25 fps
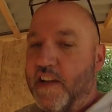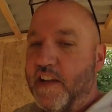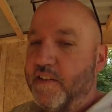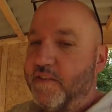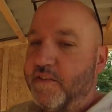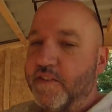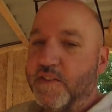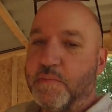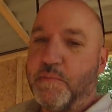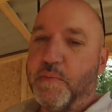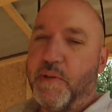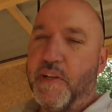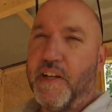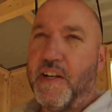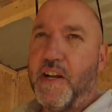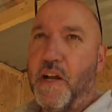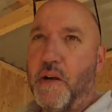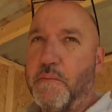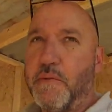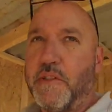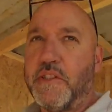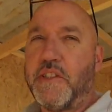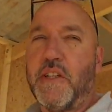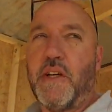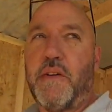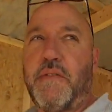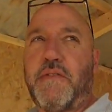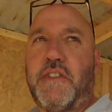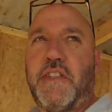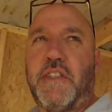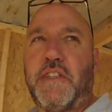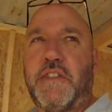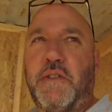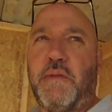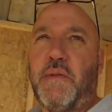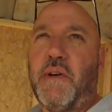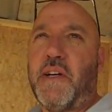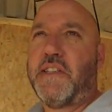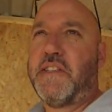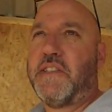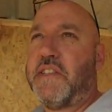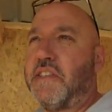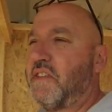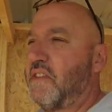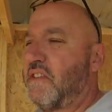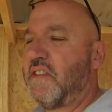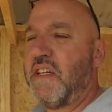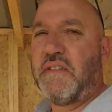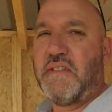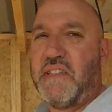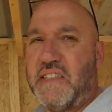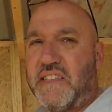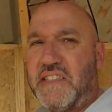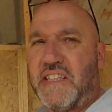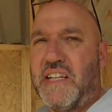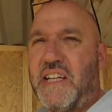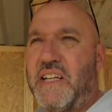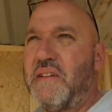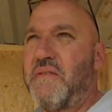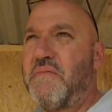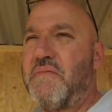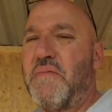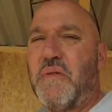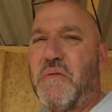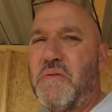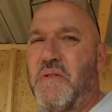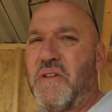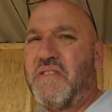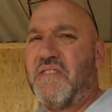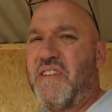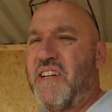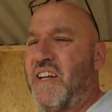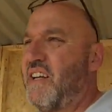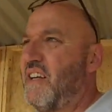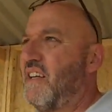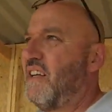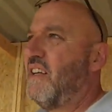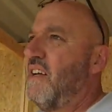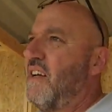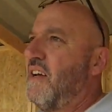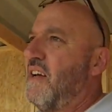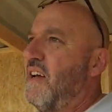That would just be an help yourself situation. It's only tea and water in it.